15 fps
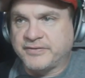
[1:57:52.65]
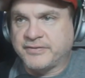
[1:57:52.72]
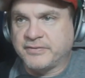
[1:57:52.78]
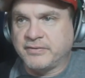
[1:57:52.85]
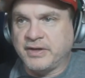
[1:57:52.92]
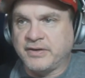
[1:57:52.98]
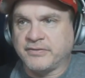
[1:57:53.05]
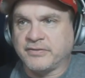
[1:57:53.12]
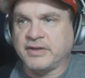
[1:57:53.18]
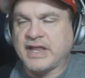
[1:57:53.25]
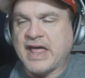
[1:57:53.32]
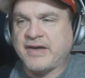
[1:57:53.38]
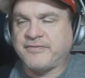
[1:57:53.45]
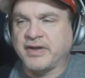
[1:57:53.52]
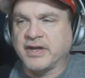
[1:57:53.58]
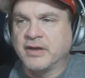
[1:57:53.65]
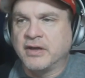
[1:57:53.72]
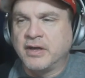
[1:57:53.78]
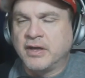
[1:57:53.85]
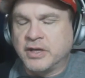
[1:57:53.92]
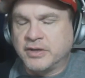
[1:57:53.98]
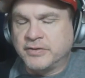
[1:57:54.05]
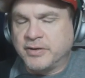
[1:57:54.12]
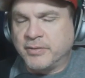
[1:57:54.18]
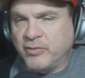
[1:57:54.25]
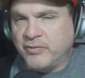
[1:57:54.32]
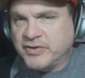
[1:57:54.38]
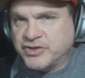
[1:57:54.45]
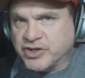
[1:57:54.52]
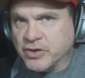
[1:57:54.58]
He's laughing. The
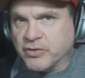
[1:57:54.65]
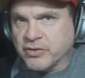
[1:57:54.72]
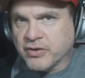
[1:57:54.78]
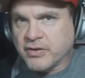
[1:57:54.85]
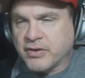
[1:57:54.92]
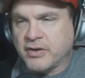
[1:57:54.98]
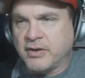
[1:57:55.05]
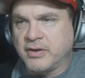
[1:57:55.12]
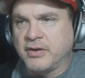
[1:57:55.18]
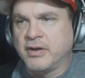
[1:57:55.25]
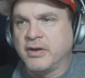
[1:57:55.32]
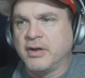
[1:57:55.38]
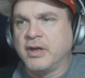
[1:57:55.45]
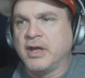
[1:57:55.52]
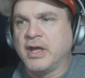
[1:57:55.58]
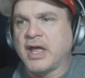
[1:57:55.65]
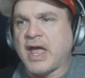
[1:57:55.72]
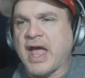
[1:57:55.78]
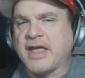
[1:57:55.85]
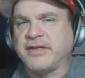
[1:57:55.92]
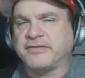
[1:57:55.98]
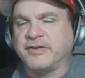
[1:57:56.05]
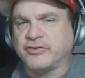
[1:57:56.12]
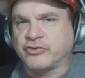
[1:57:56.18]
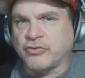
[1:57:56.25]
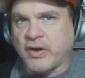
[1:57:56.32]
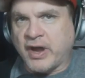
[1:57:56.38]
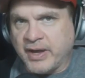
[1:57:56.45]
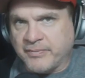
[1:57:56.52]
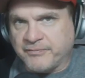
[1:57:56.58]
movie Joker has the
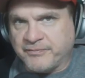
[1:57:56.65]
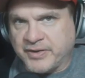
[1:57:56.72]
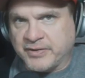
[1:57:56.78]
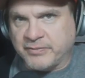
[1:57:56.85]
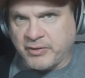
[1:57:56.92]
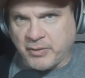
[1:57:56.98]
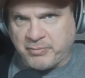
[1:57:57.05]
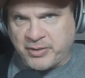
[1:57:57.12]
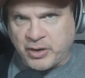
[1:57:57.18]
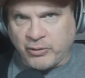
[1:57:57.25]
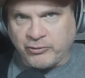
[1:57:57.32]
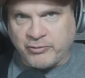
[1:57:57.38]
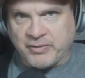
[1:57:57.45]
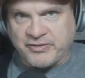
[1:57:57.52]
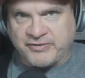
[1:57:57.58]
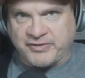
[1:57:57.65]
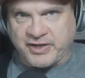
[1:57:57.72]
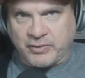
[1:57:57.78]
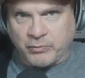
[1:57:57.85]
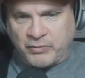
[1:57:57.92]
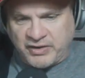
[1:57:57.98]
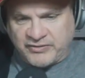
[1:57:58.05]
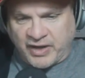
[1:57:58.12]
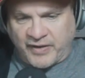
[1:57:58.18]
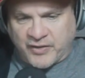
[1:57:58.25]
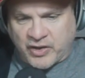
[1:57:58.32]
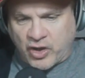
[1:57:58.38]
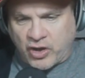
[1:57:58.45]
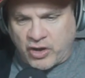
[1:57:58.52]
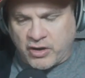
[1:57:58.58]
penultimate scene when he's on the
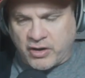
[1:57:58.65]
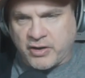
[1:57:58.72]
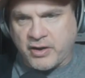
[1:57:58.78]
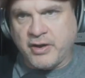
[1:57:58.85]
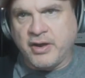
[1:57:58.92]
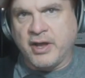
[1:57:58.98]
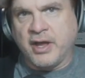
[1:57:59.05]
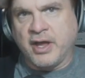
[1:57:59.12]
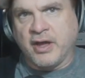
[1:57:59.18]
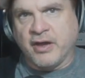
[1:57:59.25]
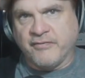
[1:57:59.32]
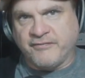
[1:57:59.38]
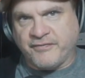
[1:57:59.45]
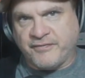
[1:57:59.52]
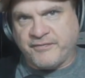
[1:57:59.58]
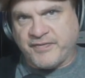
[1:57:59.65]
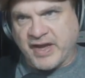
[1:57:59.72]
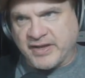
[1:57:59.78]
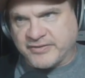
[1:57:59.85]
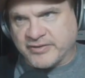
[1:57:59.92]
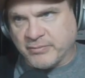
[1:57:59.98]
car, fades to